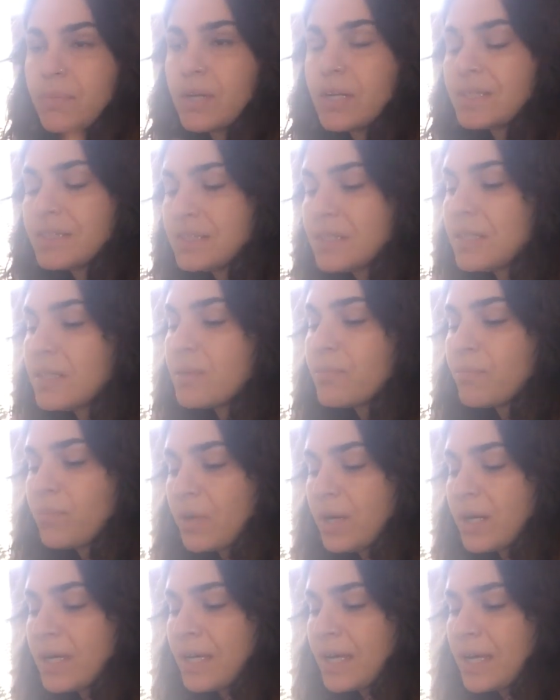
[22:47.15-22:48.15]
But I see
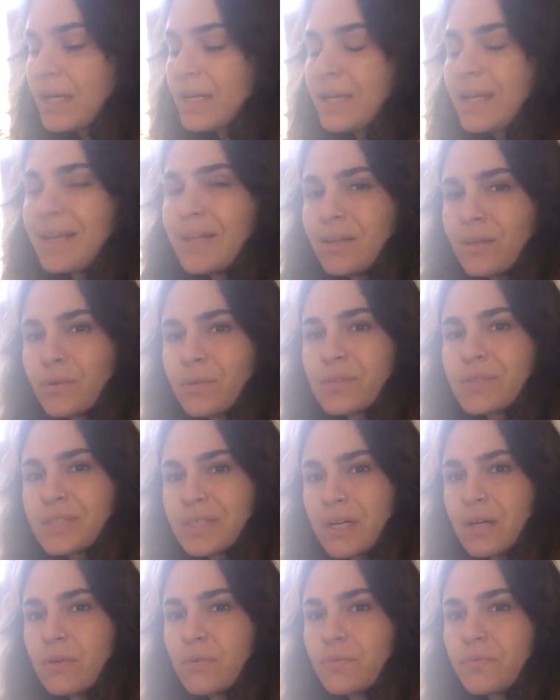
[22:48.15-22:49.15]
it again in
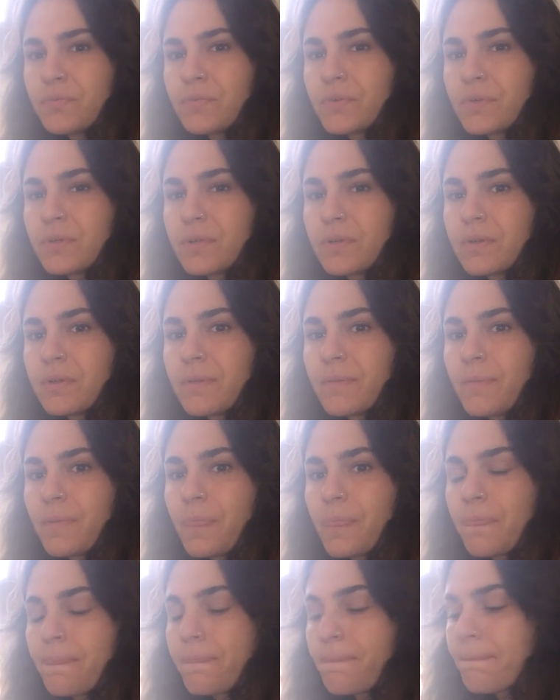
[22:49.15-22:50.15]
yourself,
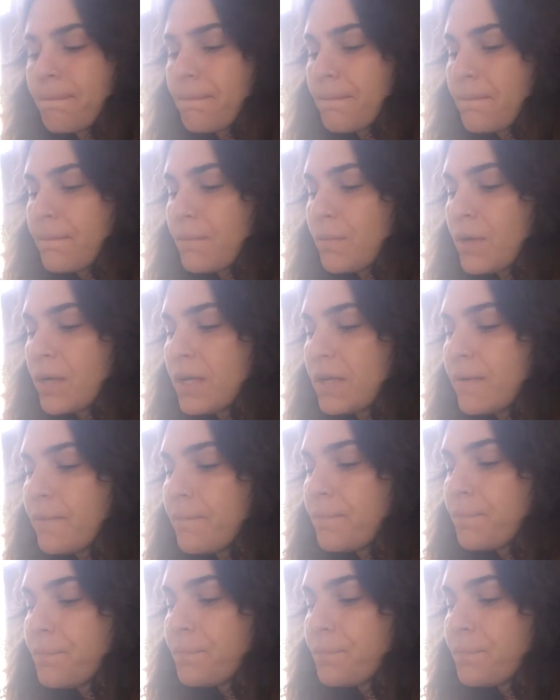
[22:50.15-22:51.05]
right?